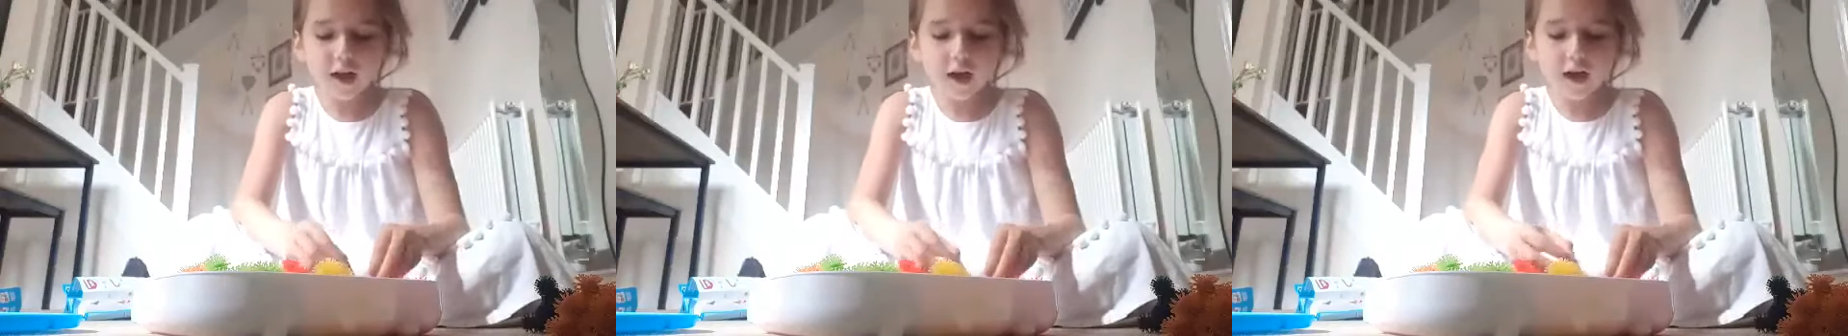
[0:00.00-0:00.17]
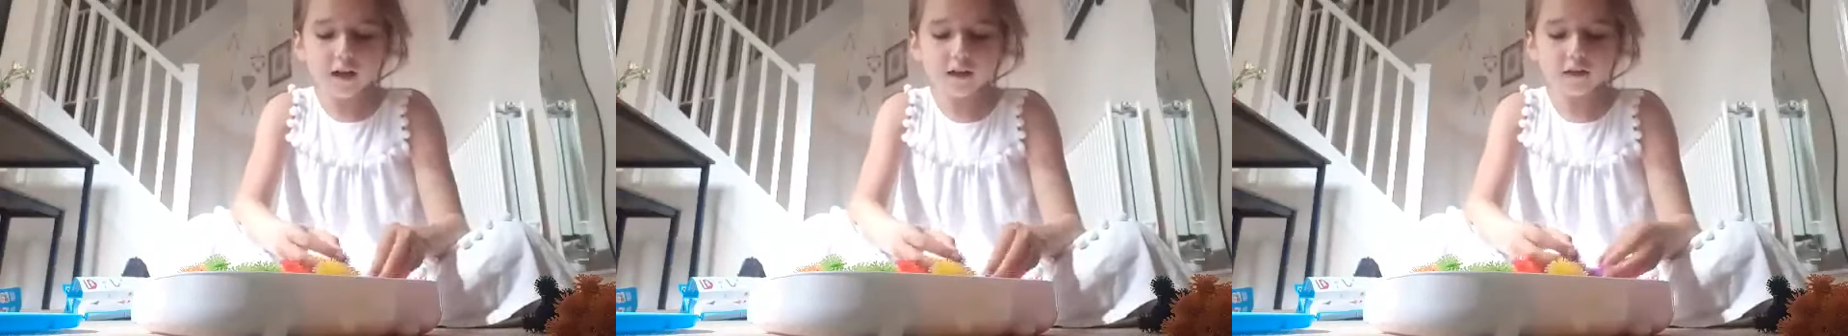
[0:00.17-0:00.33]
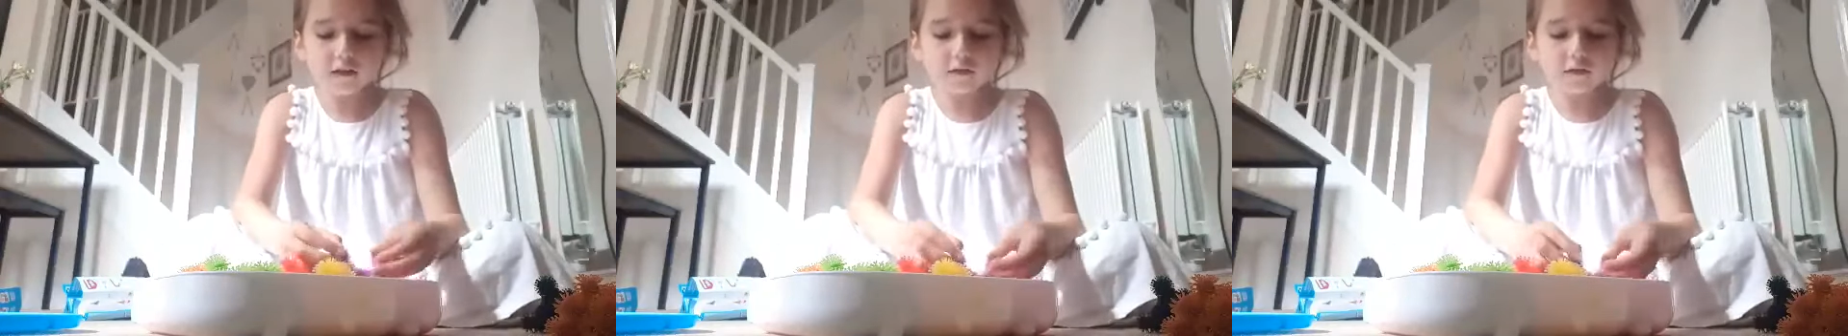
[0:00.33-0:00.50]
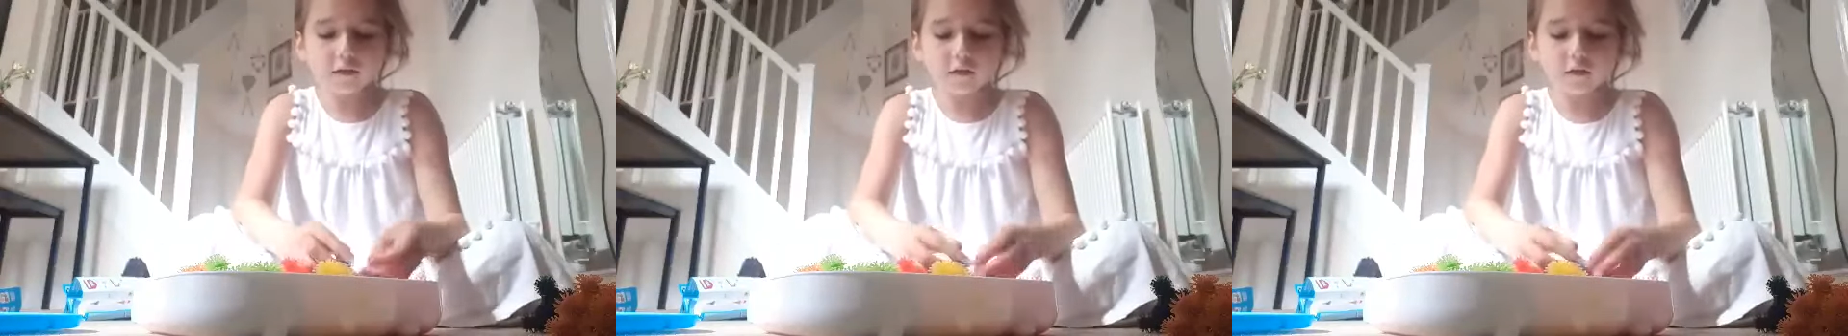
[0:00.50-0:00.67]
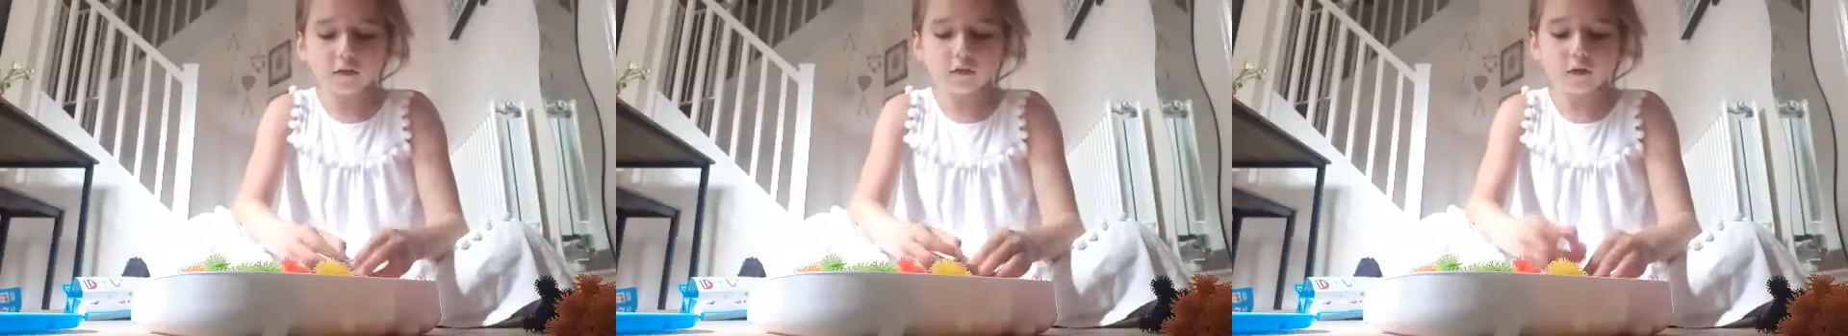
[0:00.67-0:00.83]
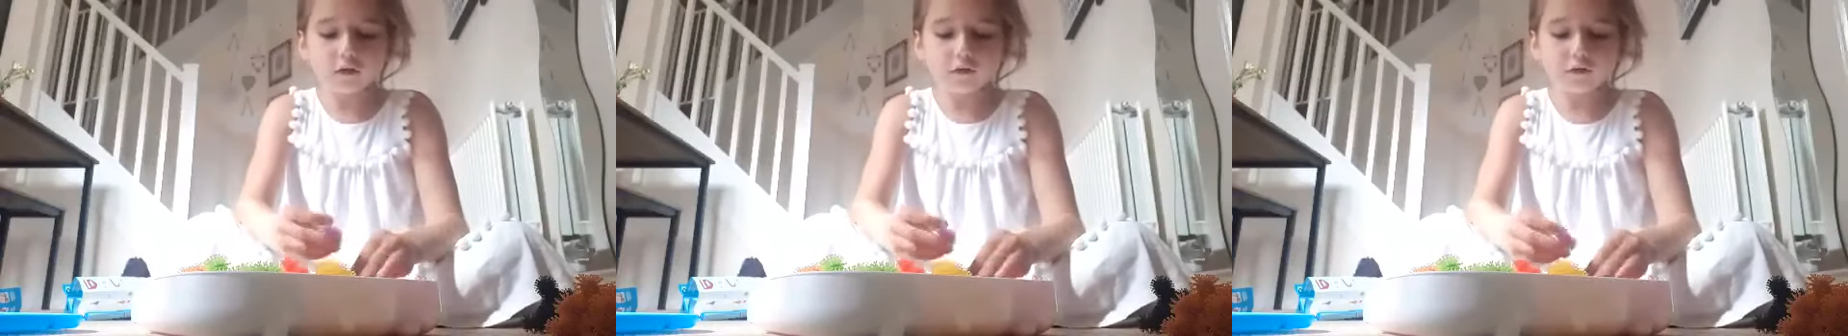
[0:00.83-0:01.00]
I
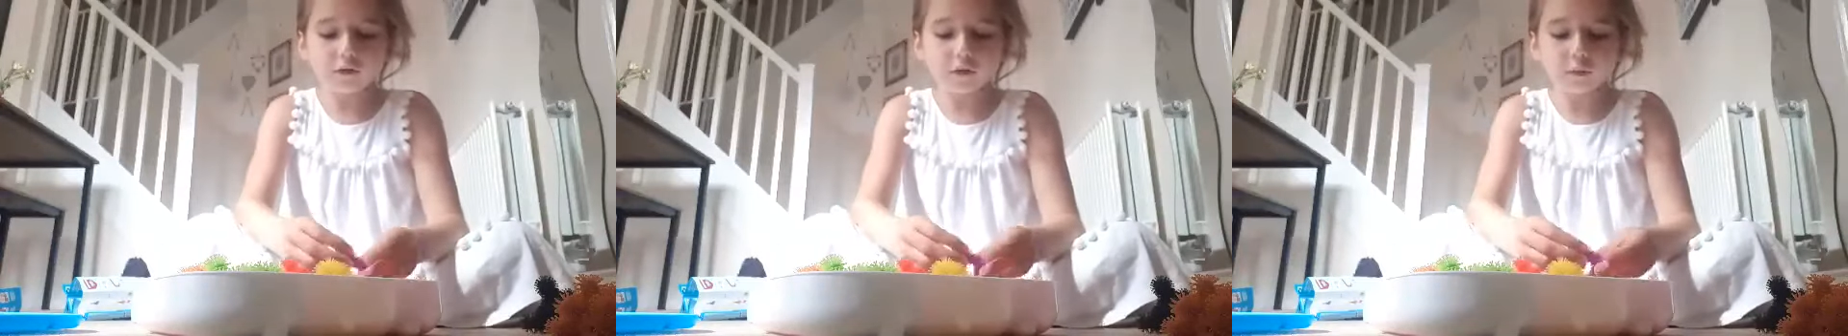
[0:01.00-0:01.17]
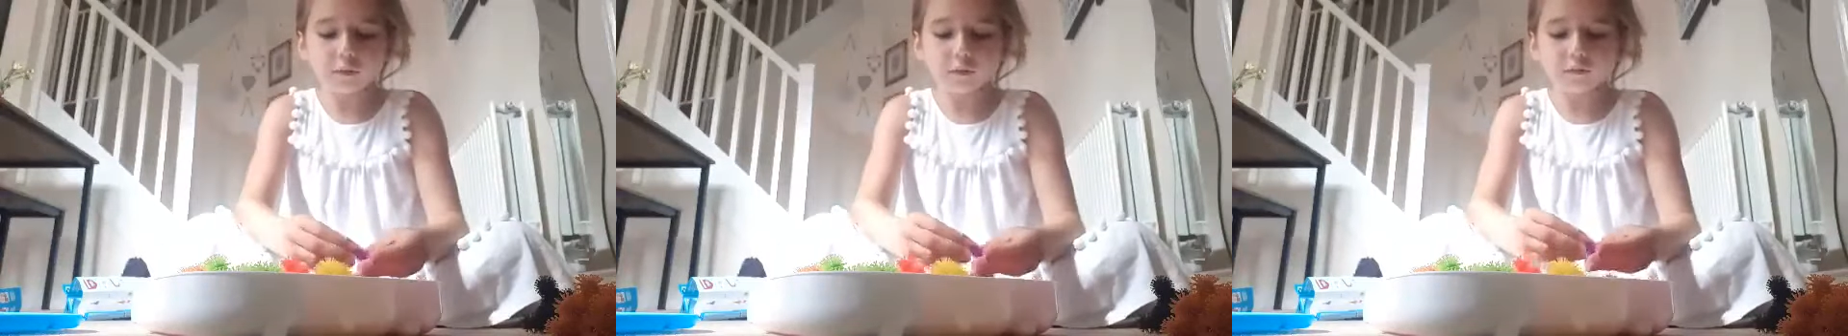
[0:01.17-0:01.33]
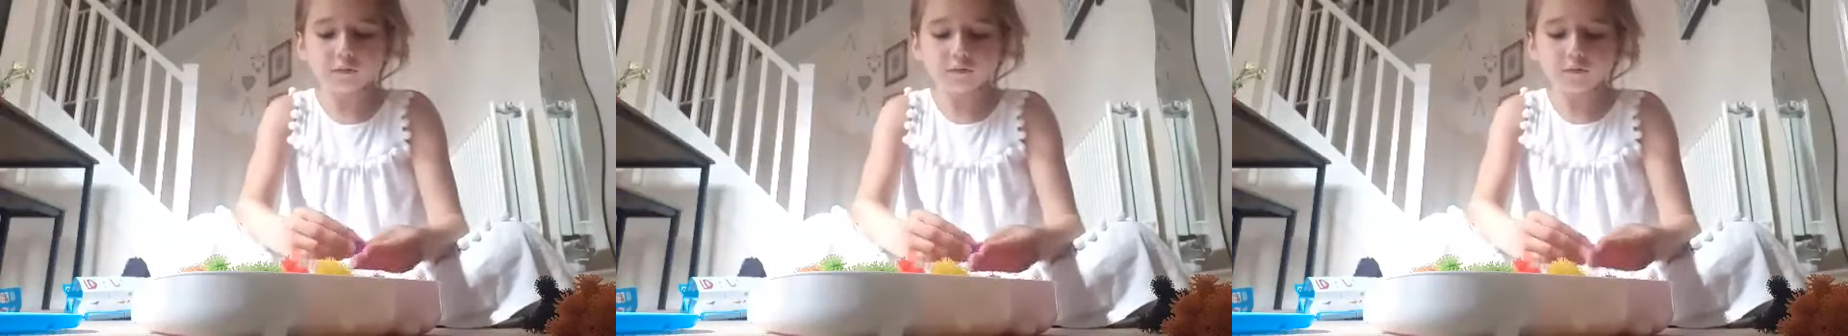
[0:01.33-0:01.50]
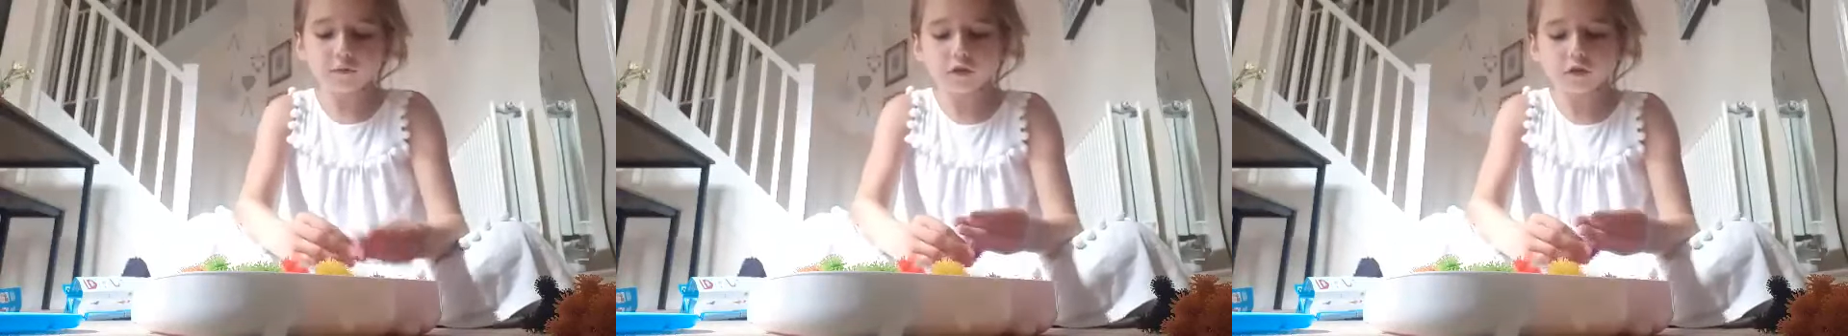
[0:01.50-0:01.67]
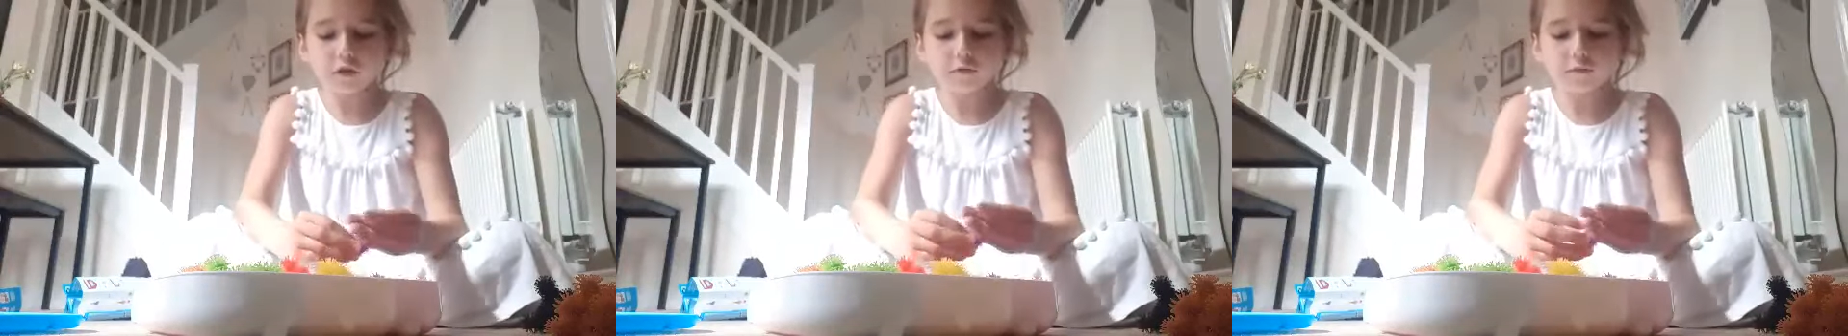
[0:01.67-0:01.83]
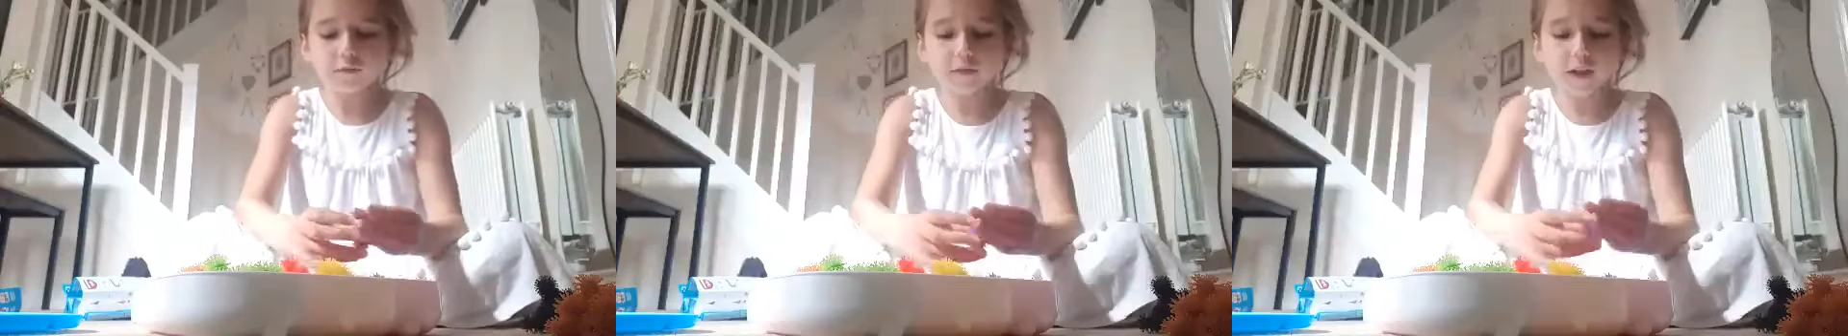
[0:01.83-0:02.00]
love the
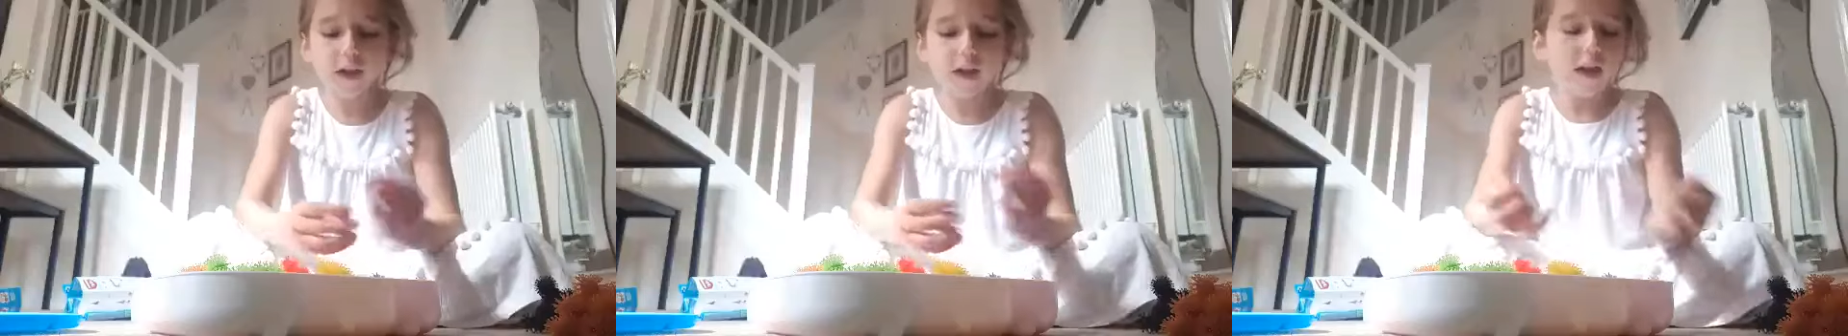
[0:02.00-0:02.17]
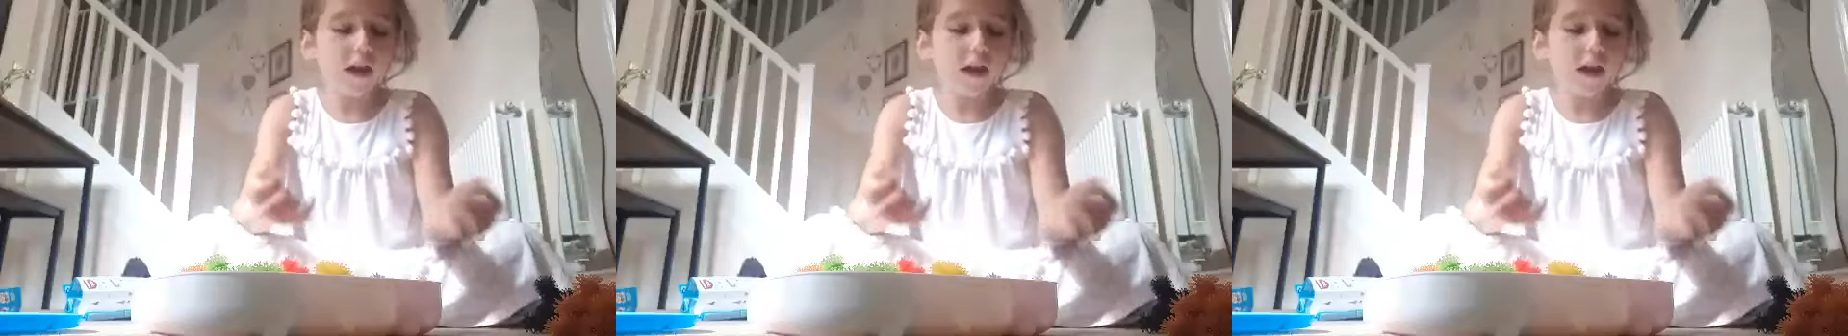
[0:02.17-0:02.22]
bunchems